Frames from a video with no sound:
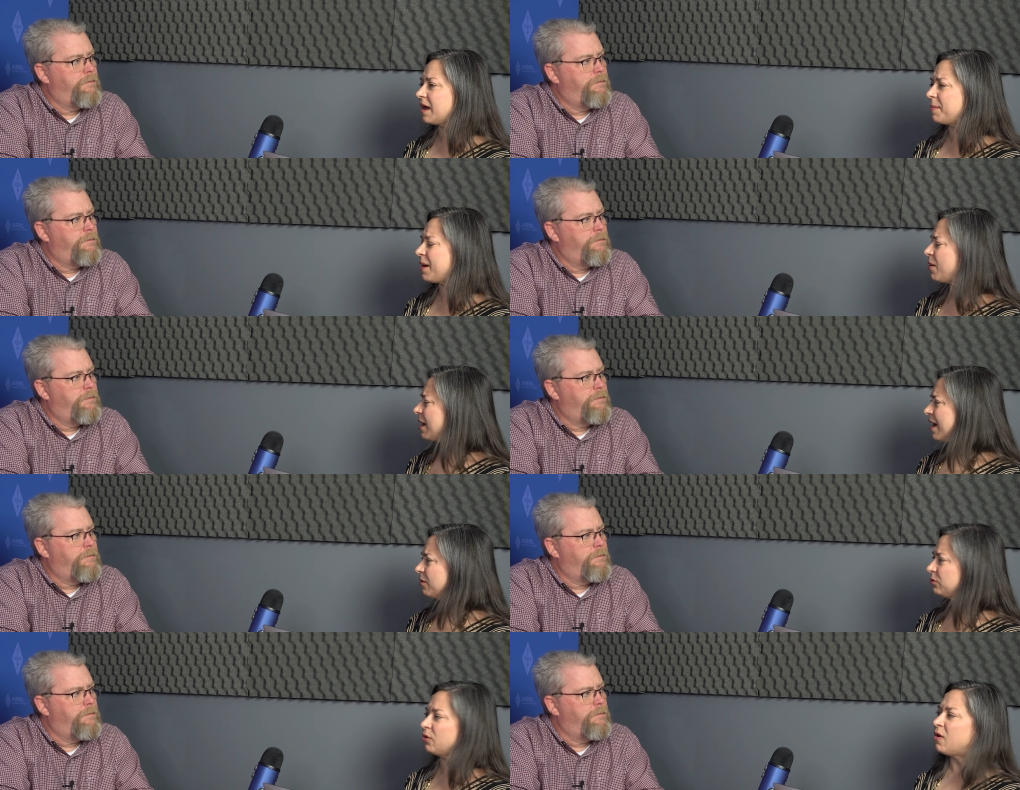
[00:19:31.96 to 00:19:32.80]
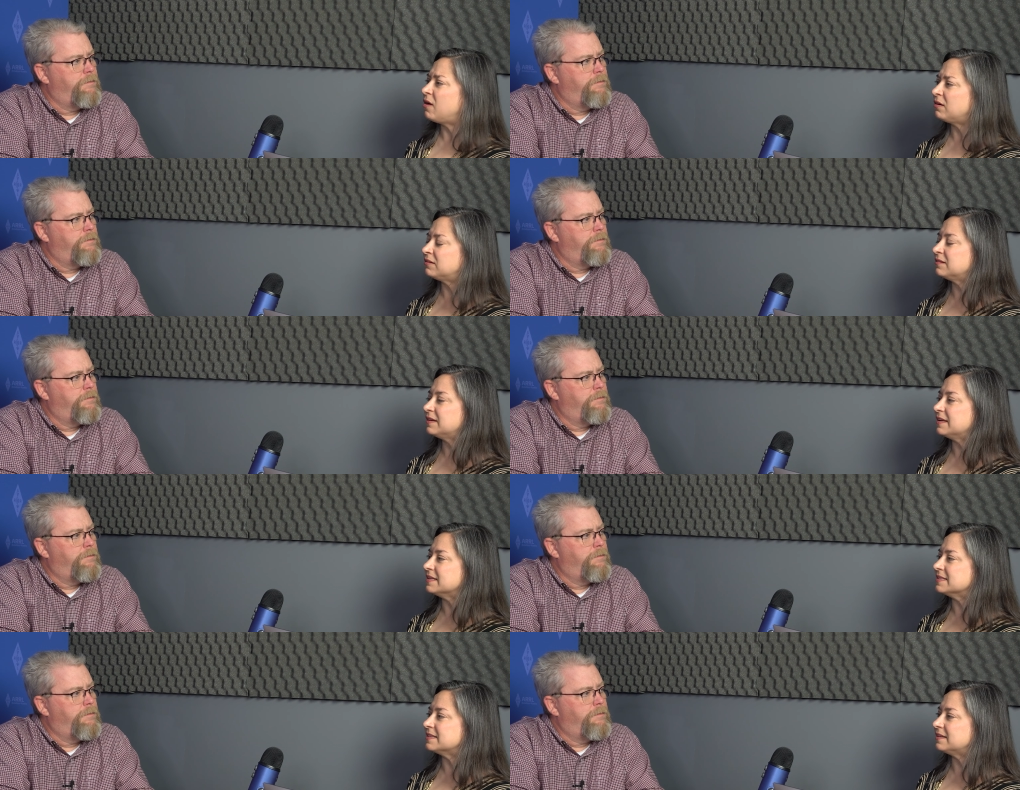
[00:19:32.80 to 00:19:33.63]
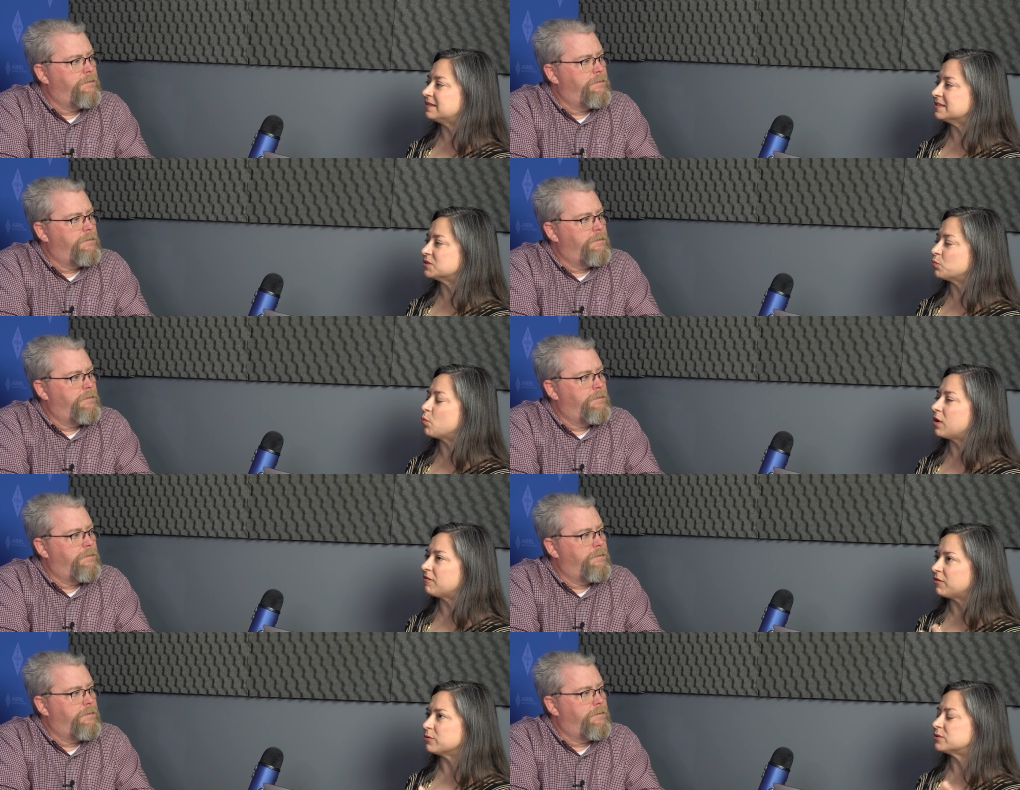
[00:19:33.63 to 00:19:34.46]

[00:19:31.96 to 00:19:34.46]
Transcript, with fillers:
Speaker 1: about how long is one of